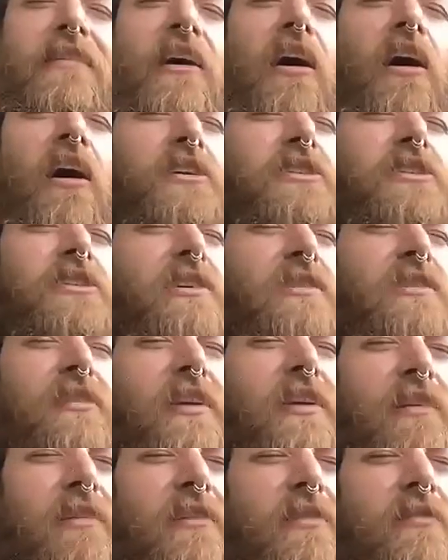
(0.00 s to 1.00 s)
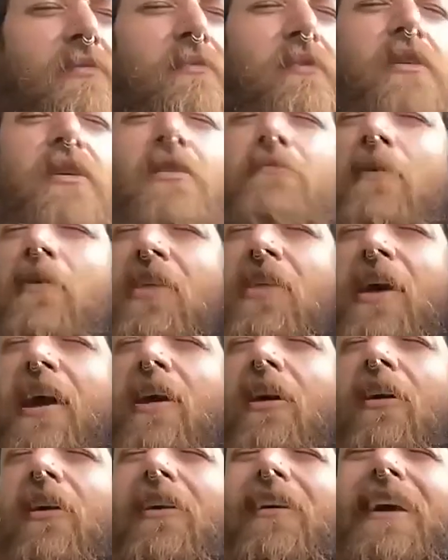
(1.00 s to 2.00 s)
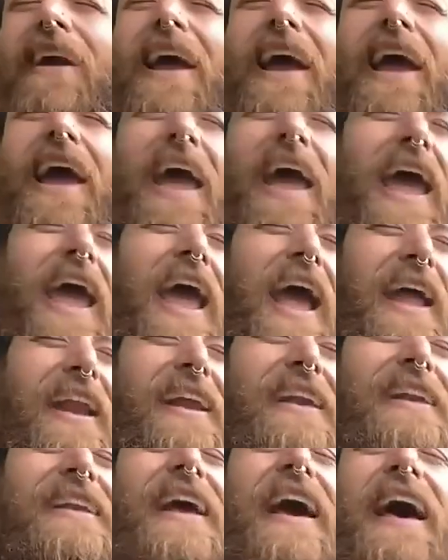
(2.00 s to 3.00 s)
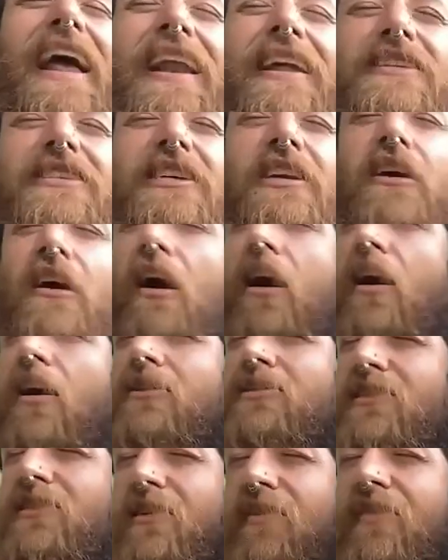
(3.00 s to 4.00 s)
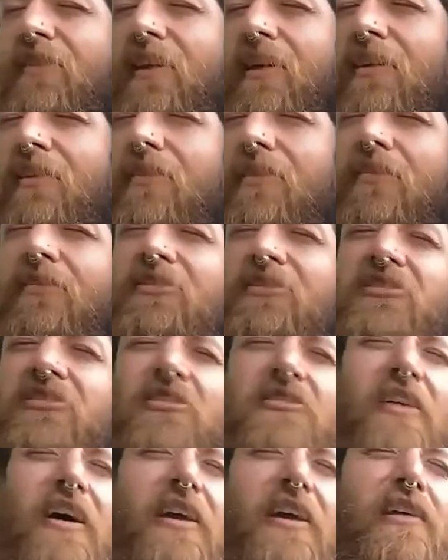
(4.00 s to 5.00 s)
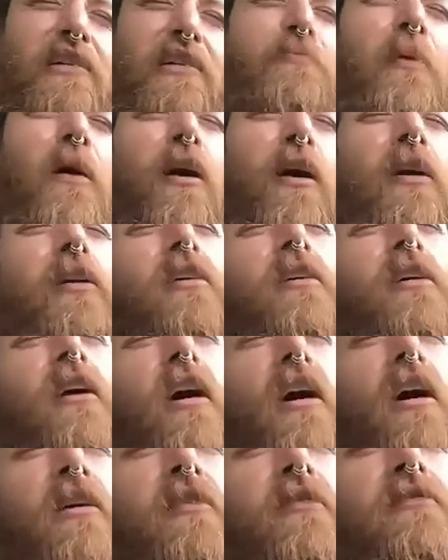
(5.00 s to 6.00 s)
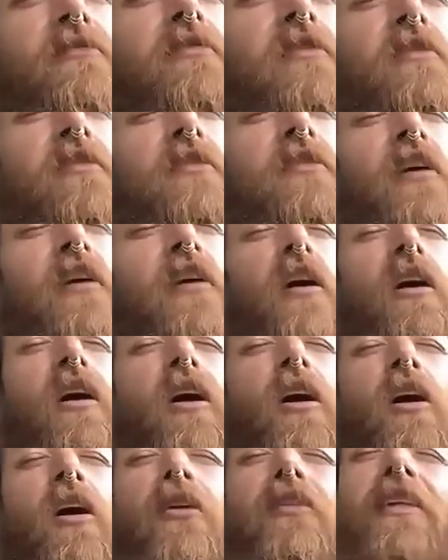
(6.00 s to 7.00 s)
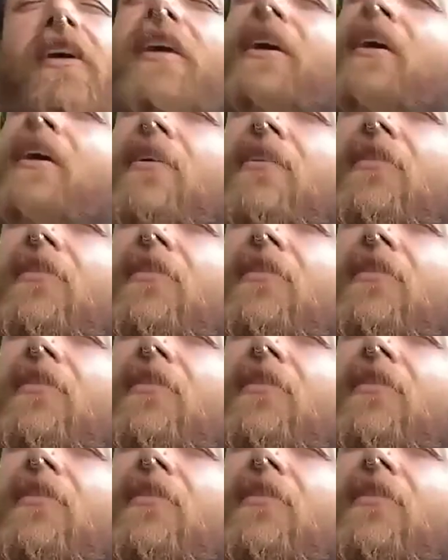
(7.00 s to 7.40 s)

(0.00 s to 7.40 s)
consciousness, but they are an intelligent consciousness that is part of all that is.